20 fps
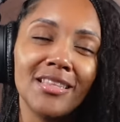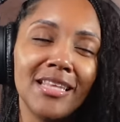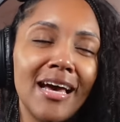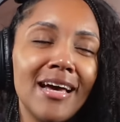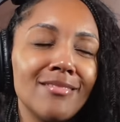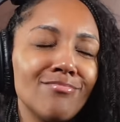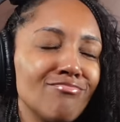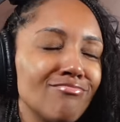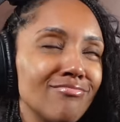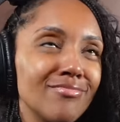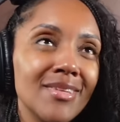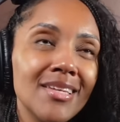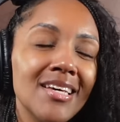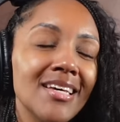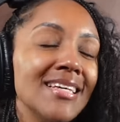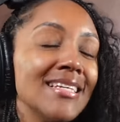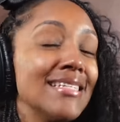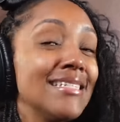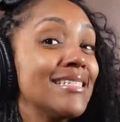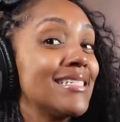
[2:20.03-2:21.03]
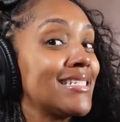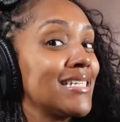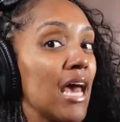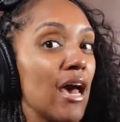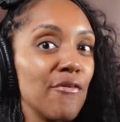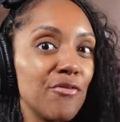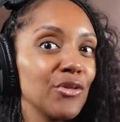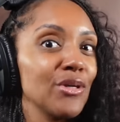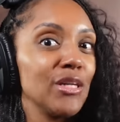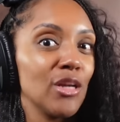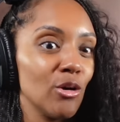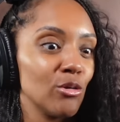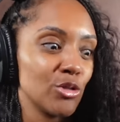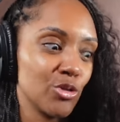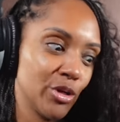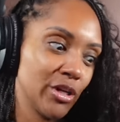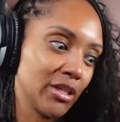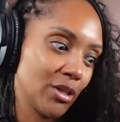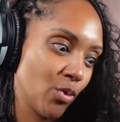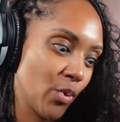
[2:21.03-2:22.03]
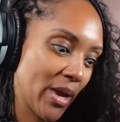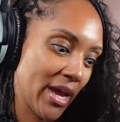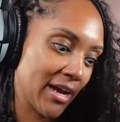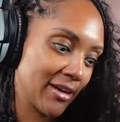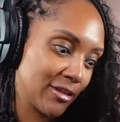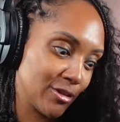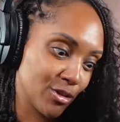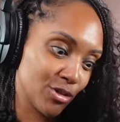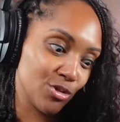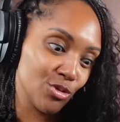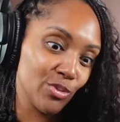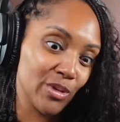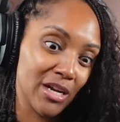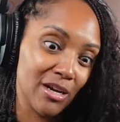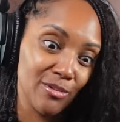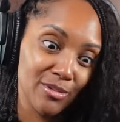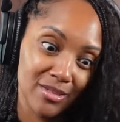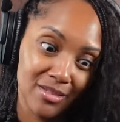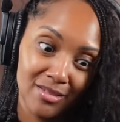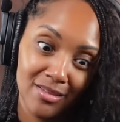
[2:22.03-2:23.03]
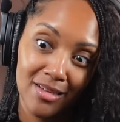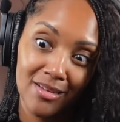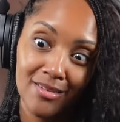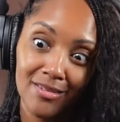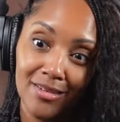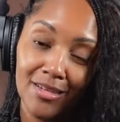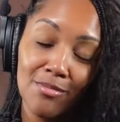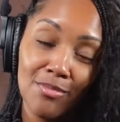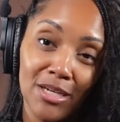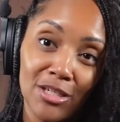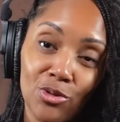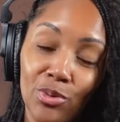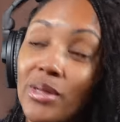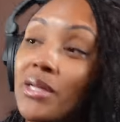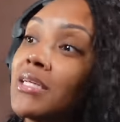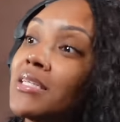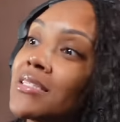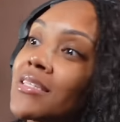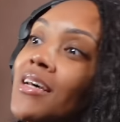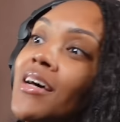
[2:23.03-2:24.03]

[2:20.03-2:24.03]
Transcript: I definitely don't drink the way I used to when I was like in my 20s.